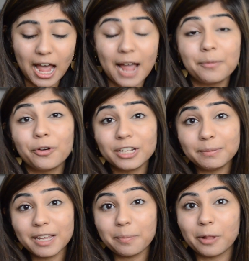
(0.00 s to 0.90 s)
I'm going
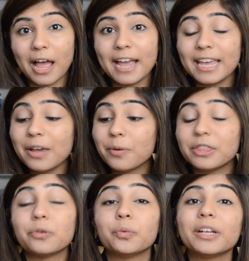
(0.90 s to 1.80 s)
to be applying it
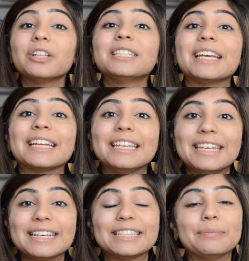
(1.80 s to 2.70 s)
with the Real
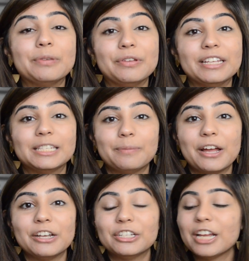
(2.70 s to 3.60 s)
Techniques Beauty
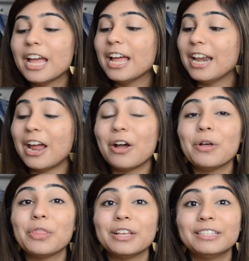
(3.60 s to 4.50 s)
Sponge.
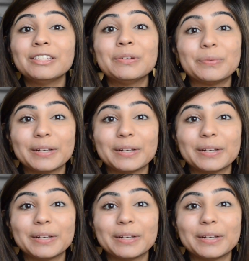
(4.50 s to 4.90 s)
Now, this is a